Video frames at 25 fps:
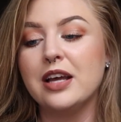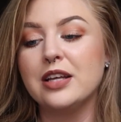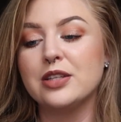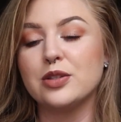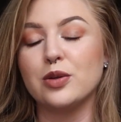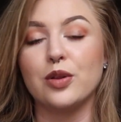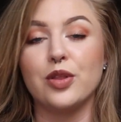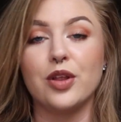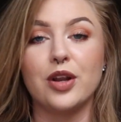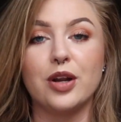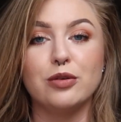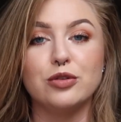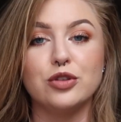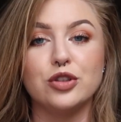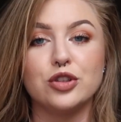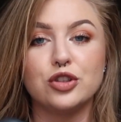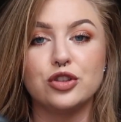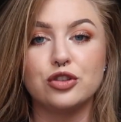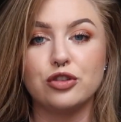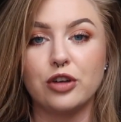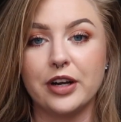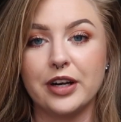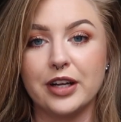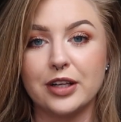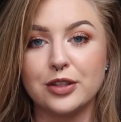so I thought I would
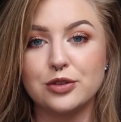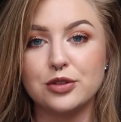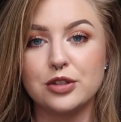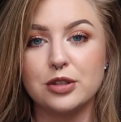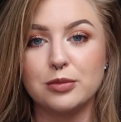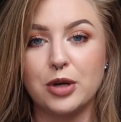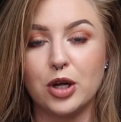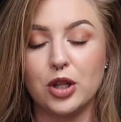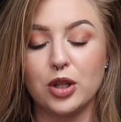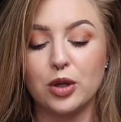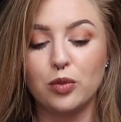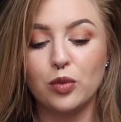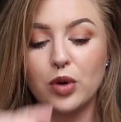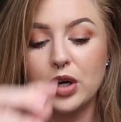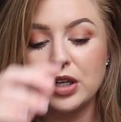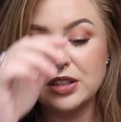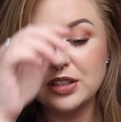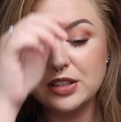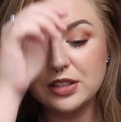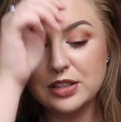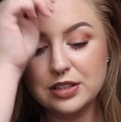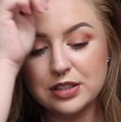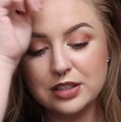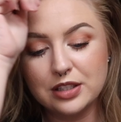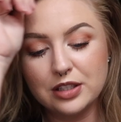just try and answer them all at
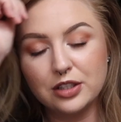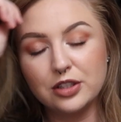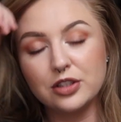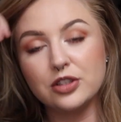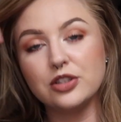once.